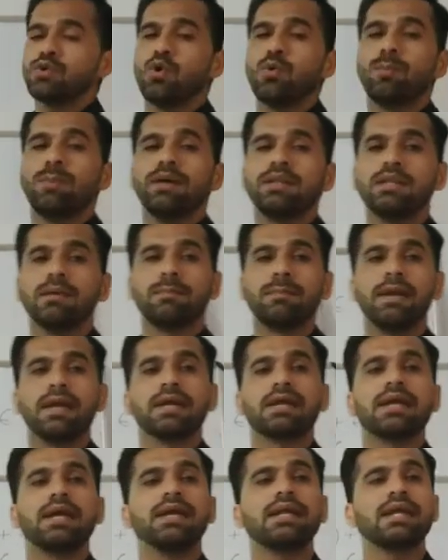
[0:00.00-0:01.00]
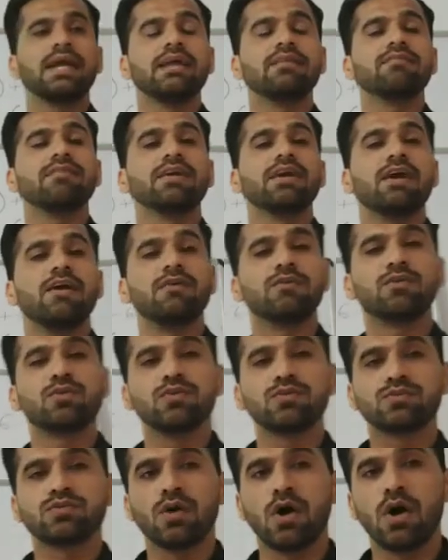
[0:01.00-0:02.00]
open the bracket and we have
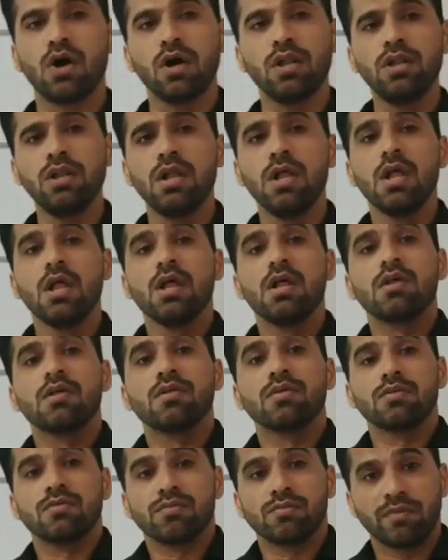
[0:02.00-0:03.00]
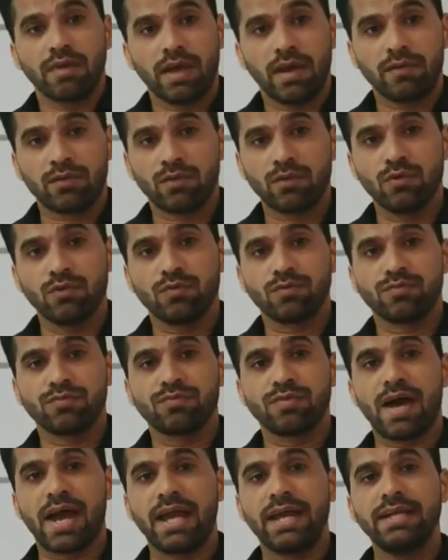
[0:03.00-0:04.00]
to solve. We have to
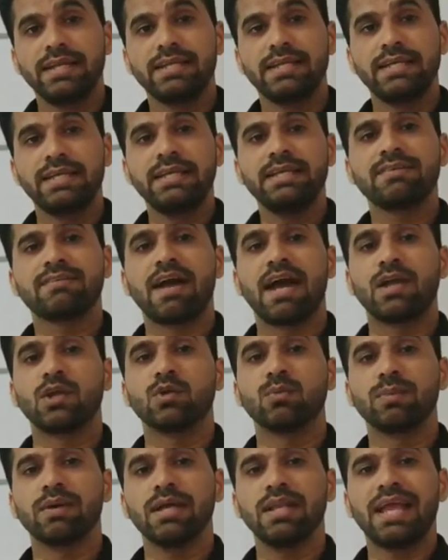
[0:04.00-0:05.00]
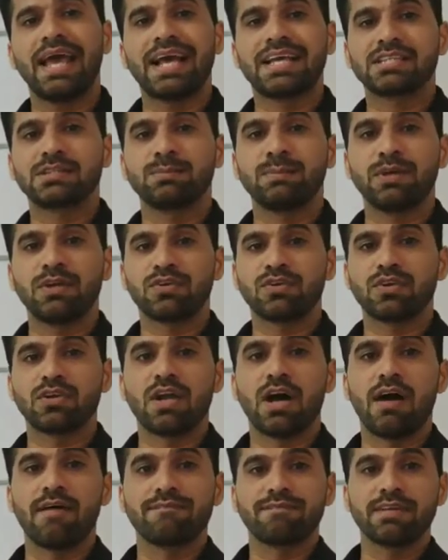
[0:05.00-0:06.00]
find the trinomial expression.
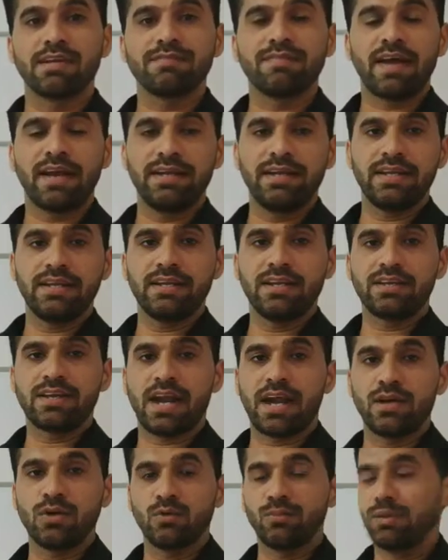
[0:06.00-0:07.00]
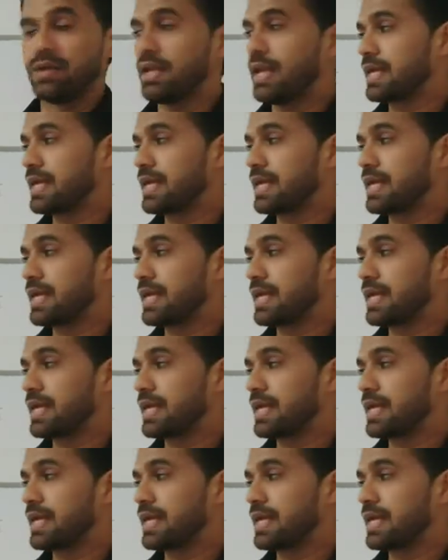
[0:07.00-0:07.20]
After finding the trinomial